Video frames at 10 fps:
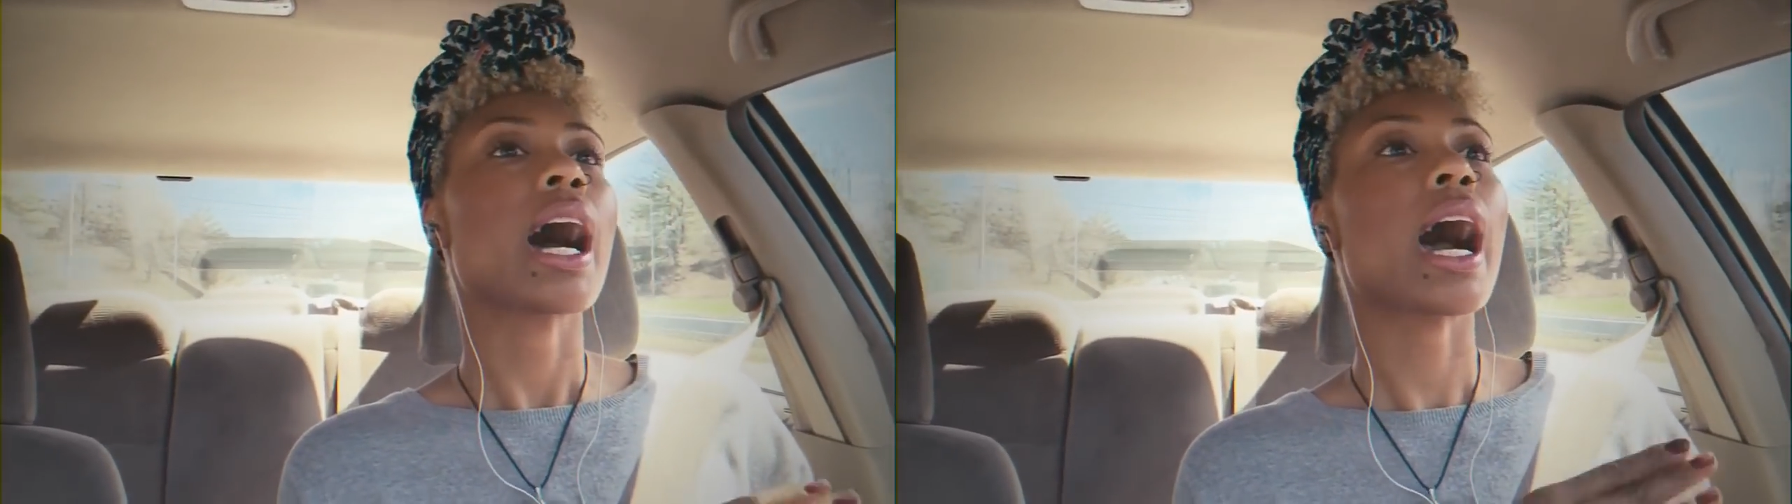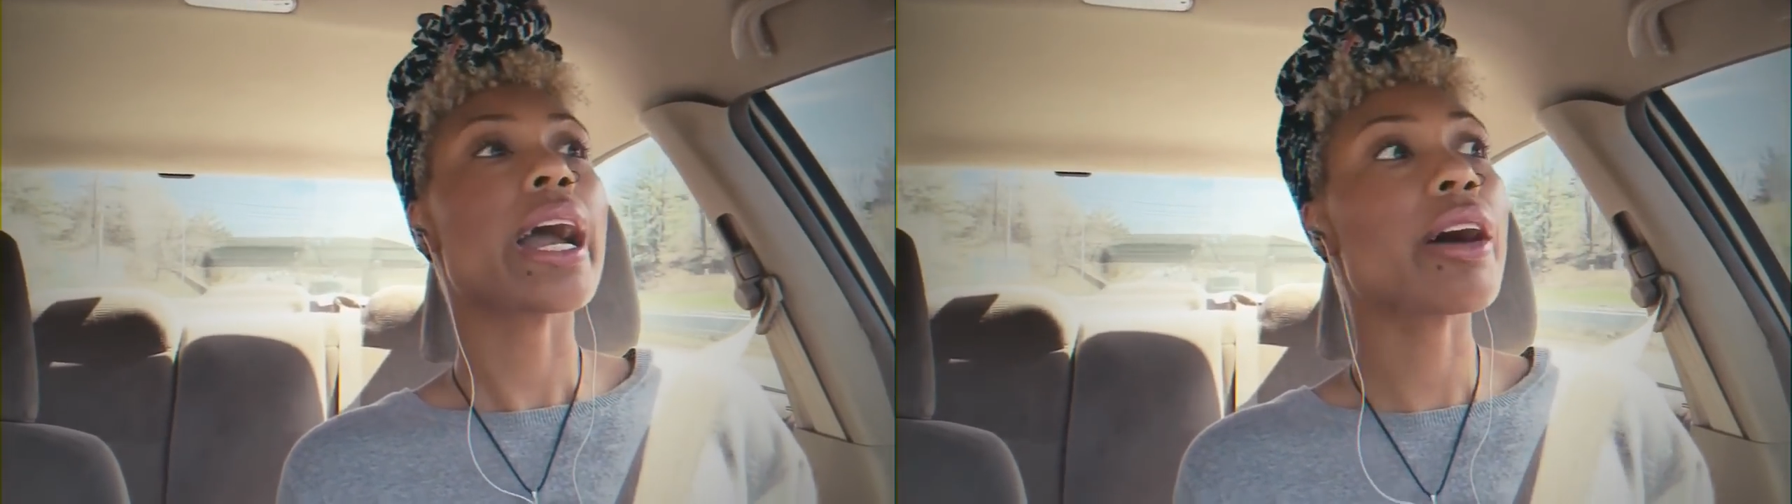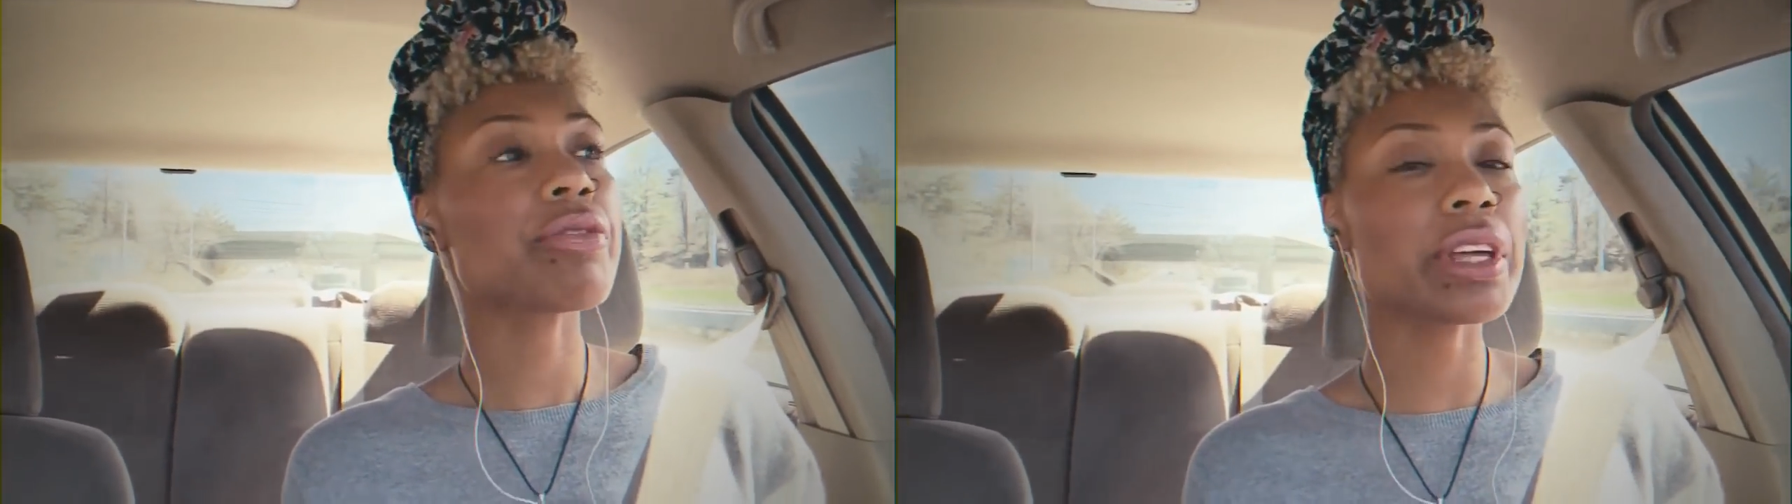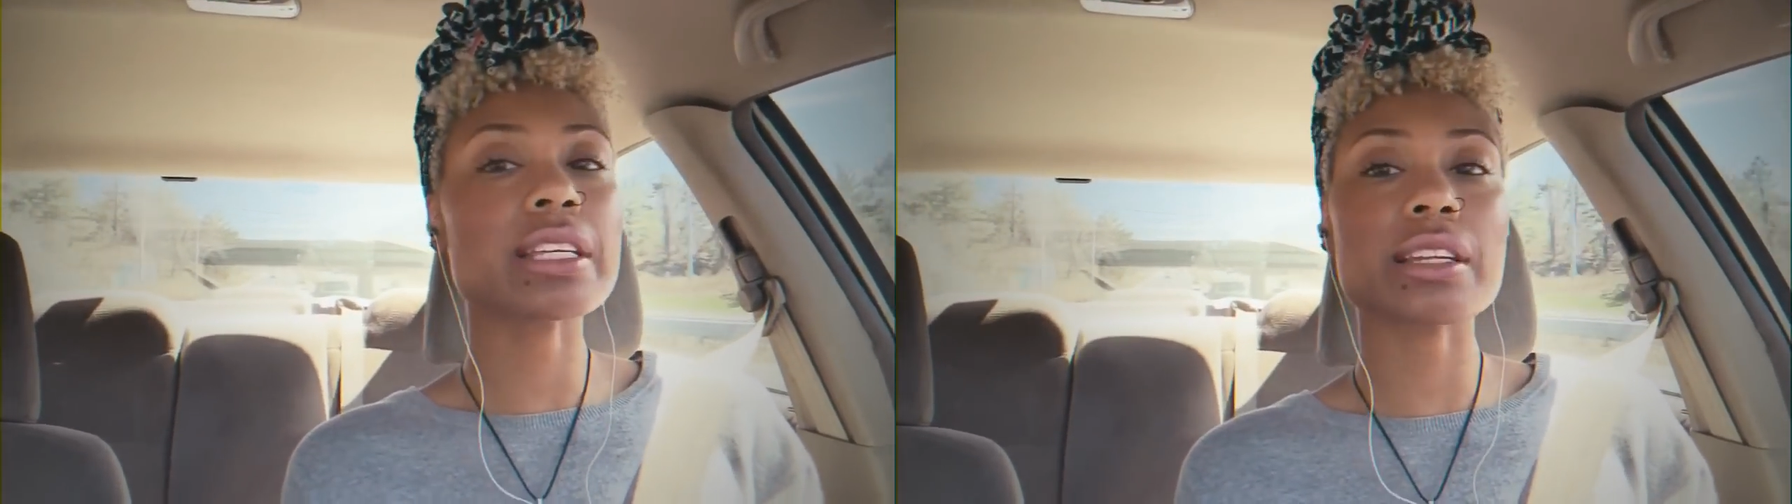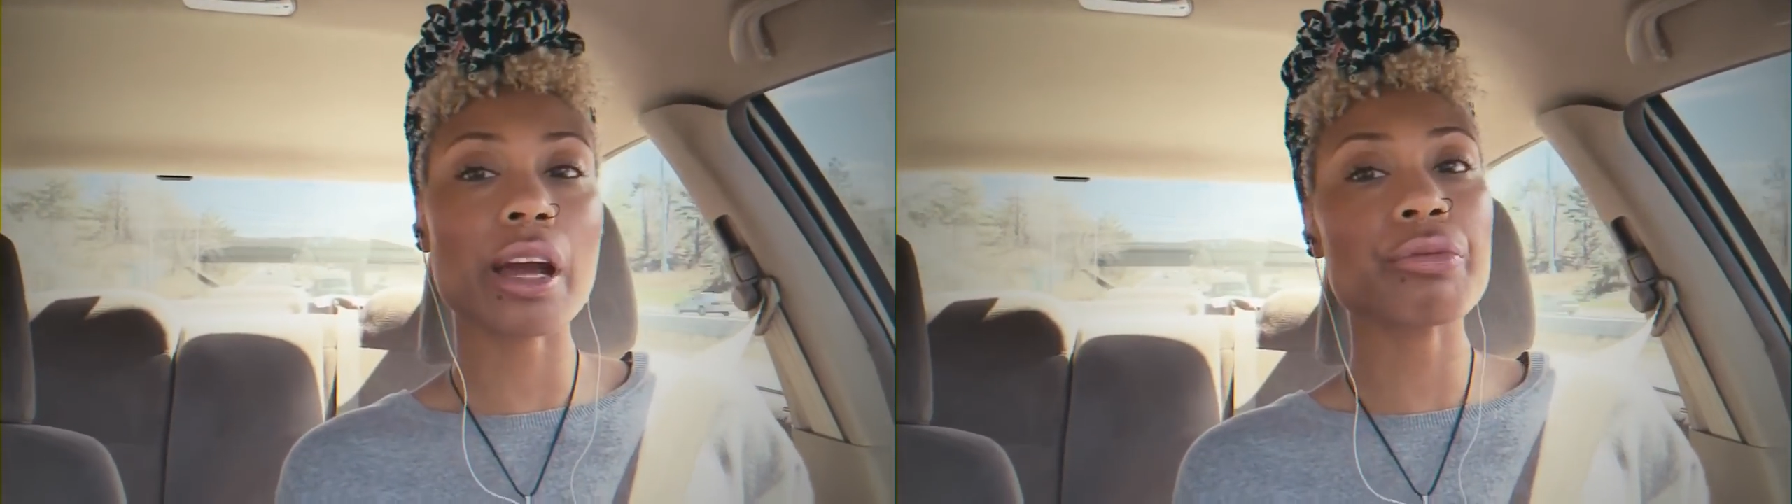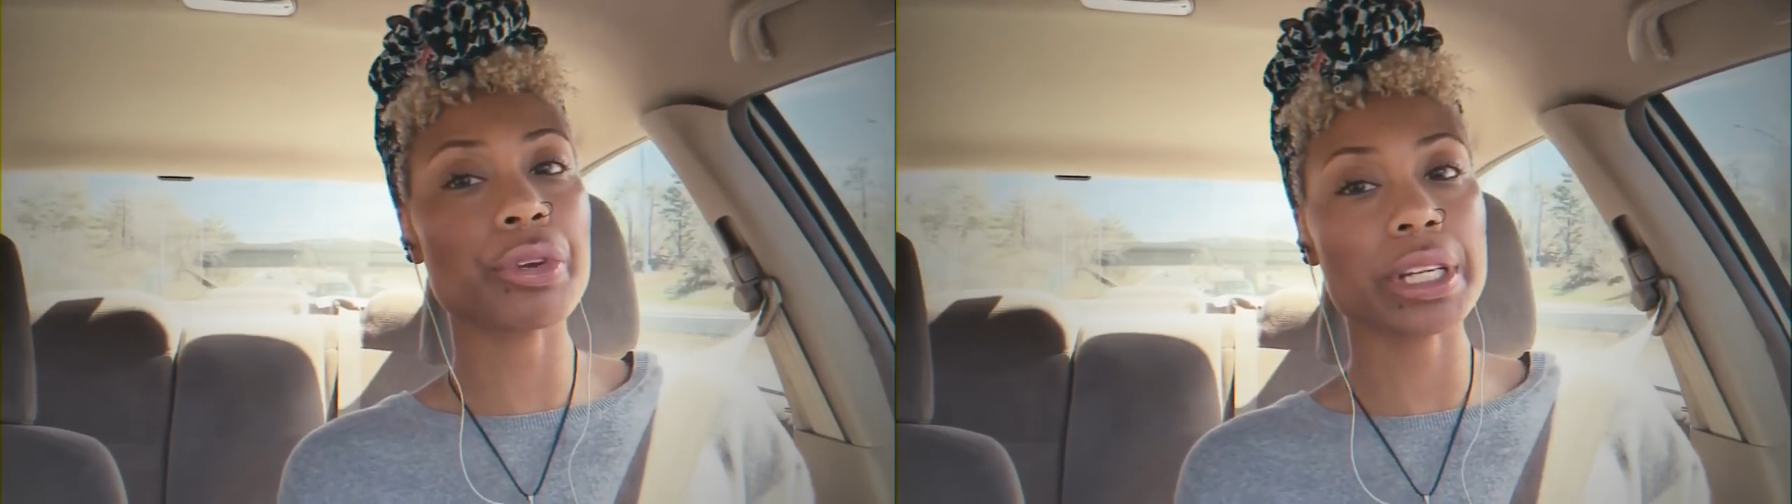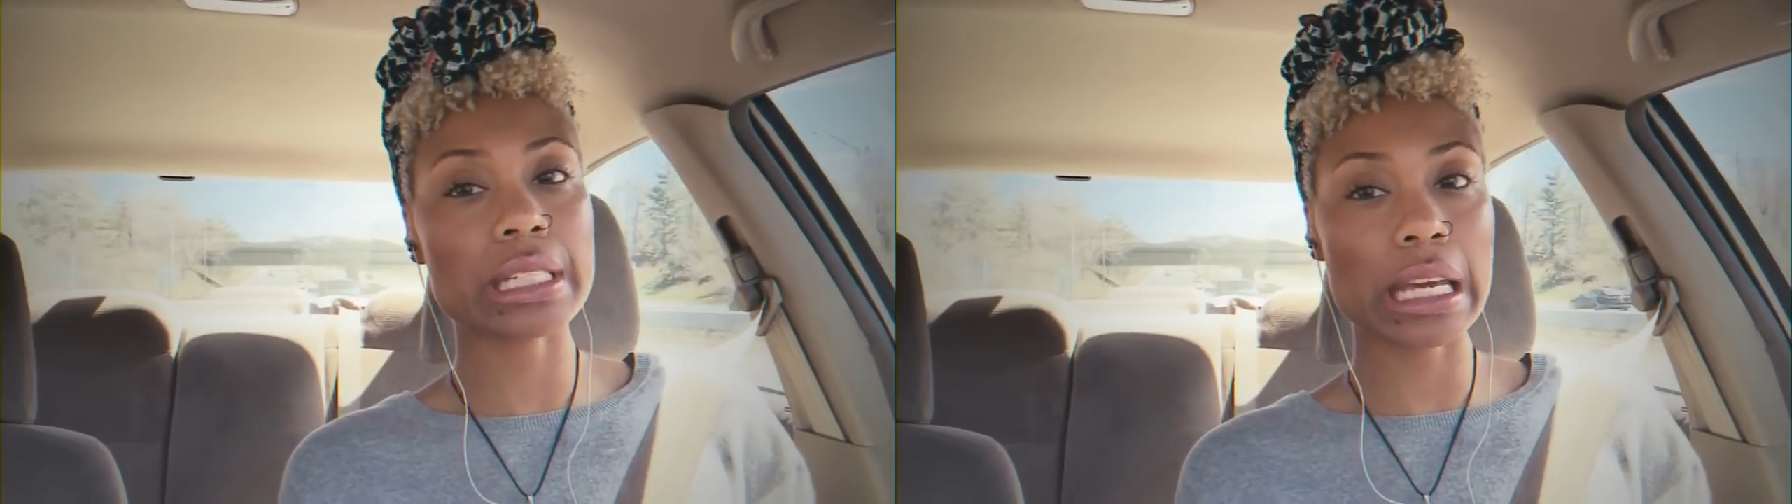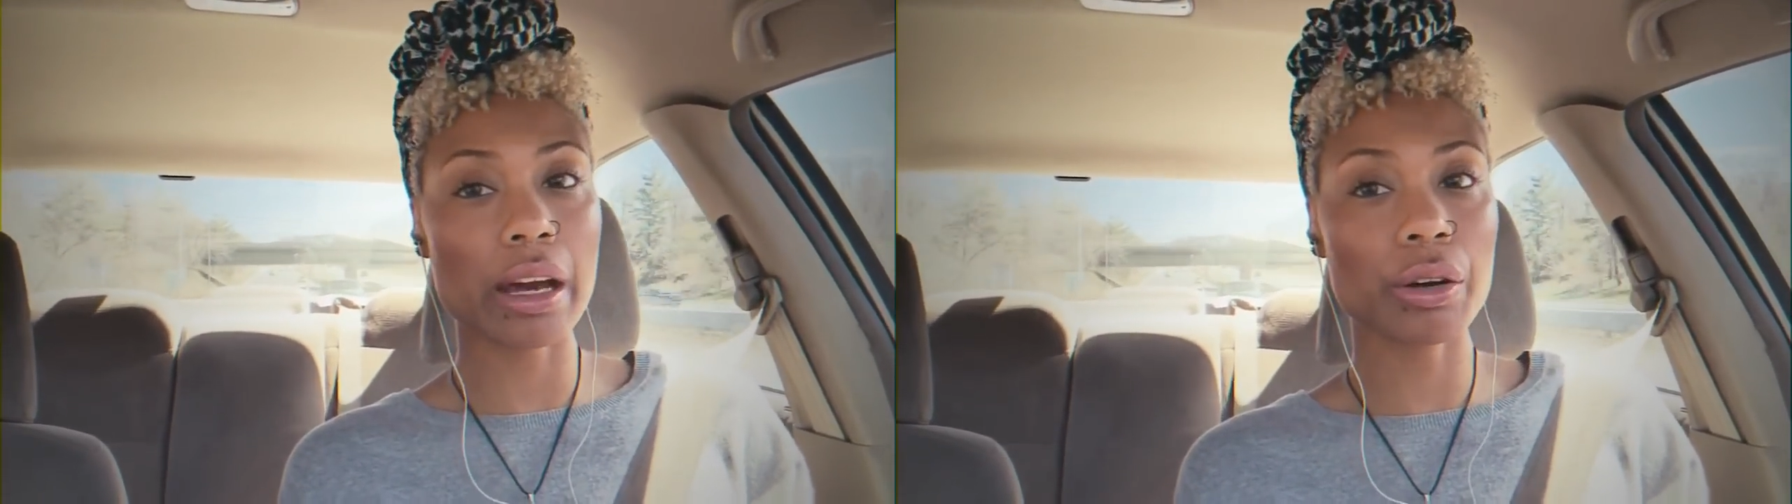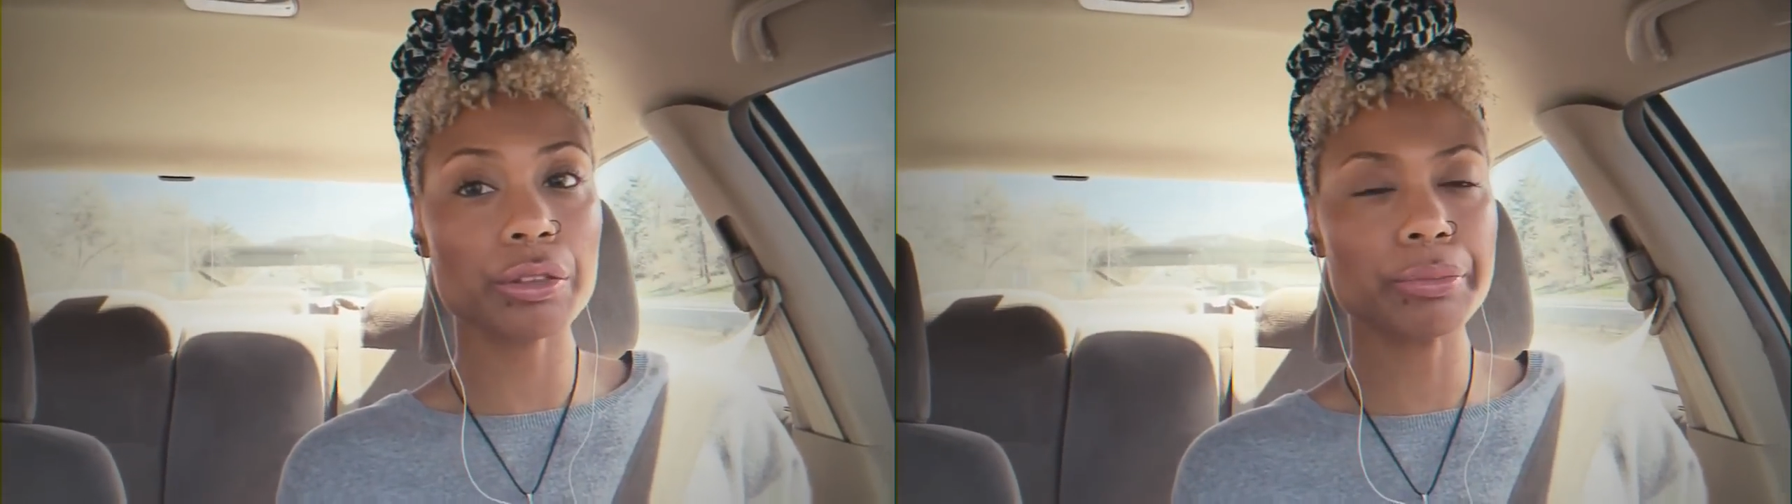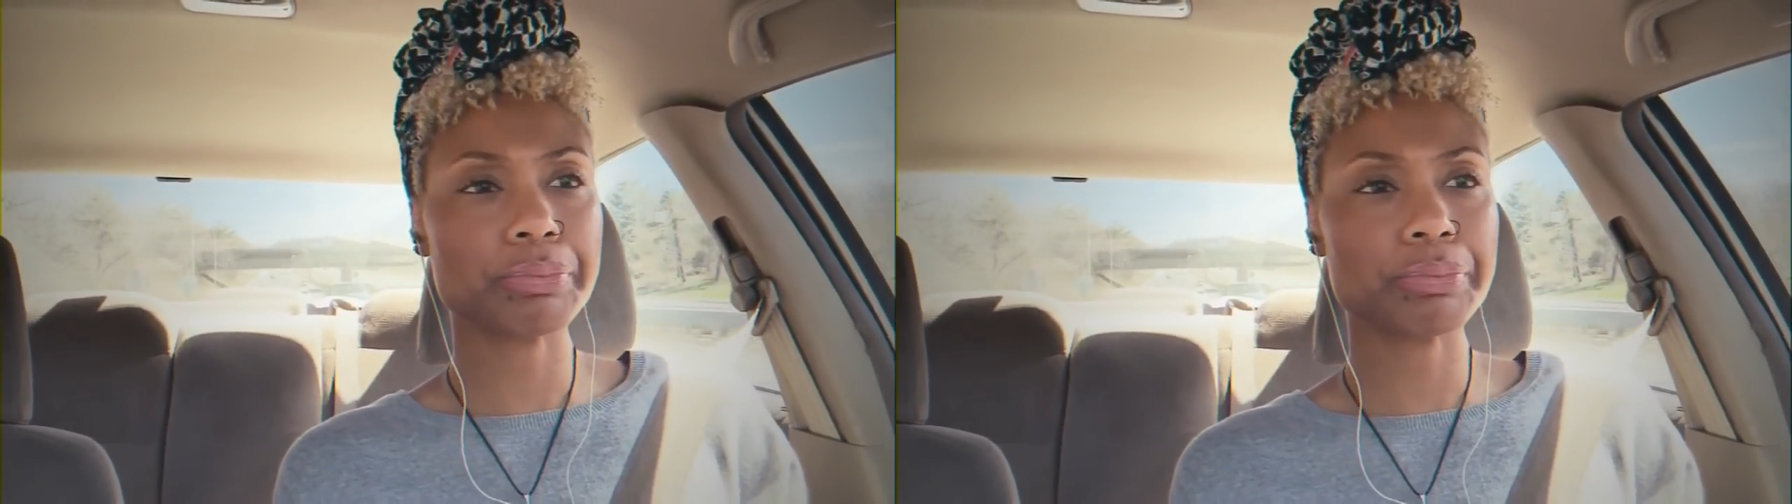I have things that I've written down